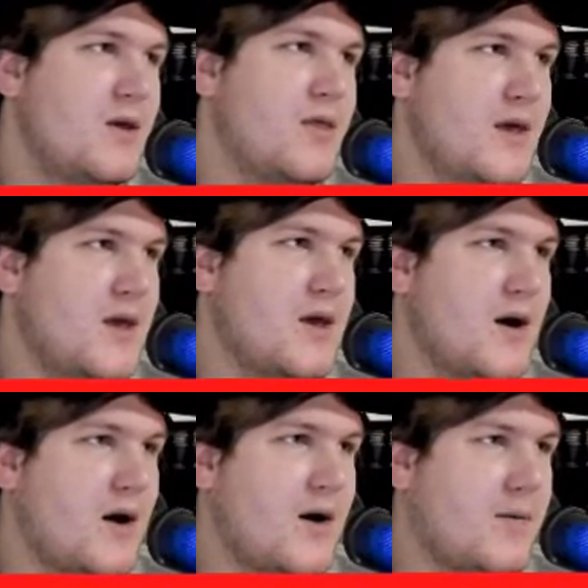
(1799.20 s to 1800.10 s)
the
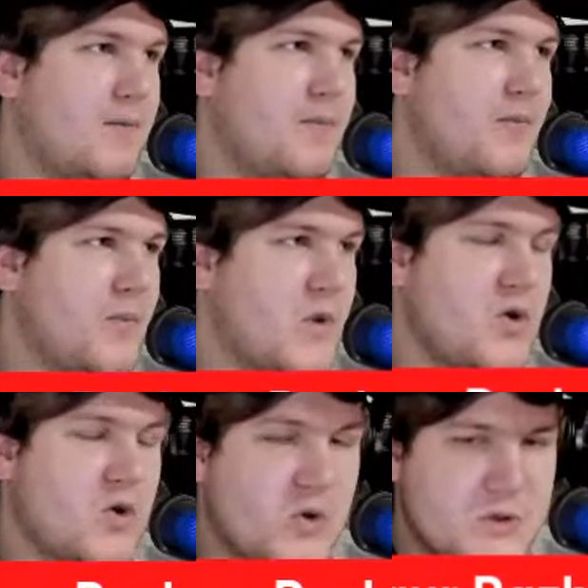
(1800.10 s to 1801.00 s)
um,
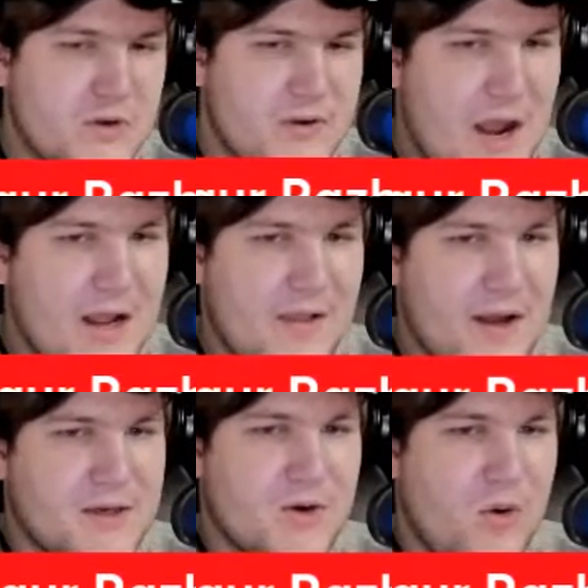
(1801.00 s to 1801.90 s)
use of
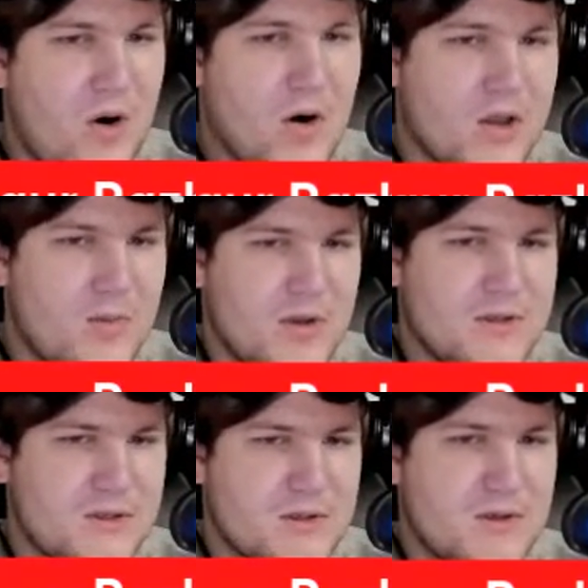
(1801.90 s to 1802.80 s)
dialectical
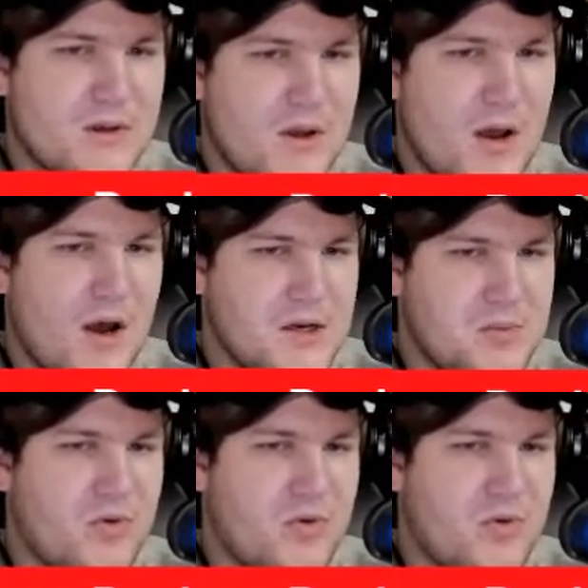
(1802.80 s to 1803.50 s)
arguments uh, to